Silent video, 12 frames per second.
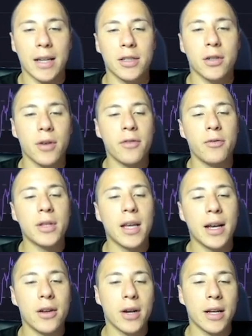So if we
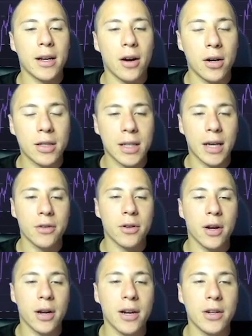take a look at the R S I, you
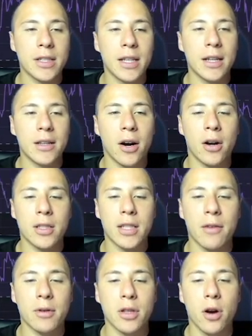can clearly see that the R S
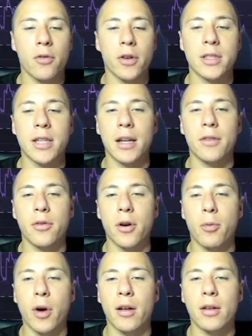I was overextended for
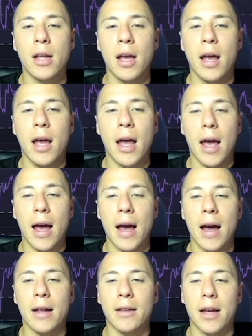a while,
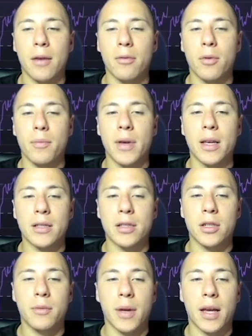and I will be
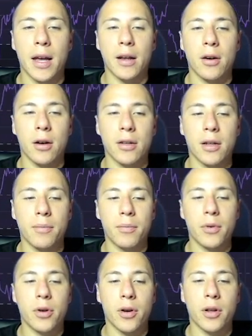zooming in on the
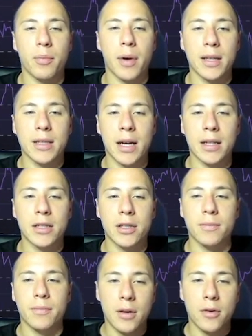current price
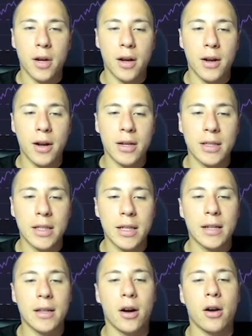action, and you can clearly see
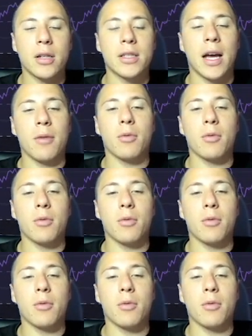that the R S I